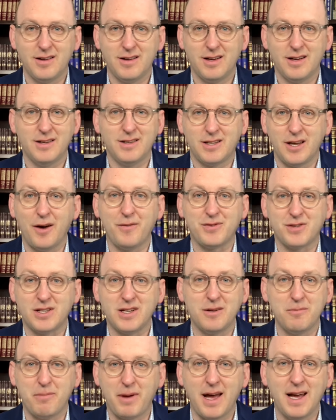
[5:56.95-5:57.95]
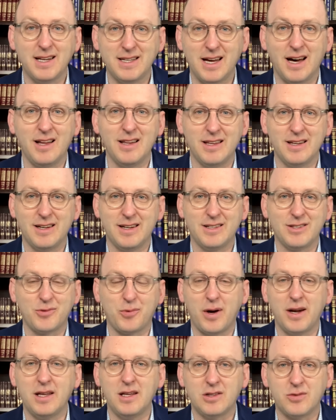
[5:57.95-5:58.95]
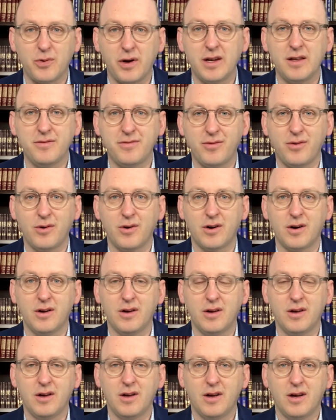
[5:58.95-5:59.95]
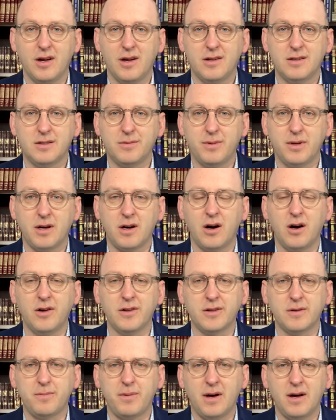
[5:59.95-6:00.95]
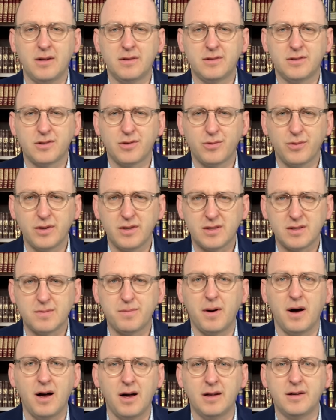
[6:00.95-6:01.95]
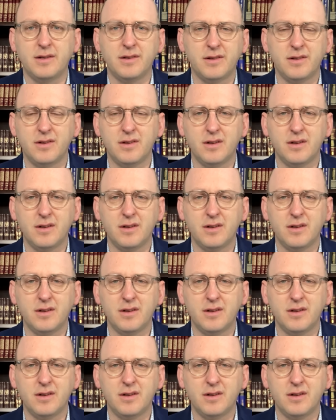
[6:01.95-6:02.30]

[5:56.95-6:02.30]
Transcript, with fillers: in Tufshin Pei Dalit in 2024, to be called upon to respond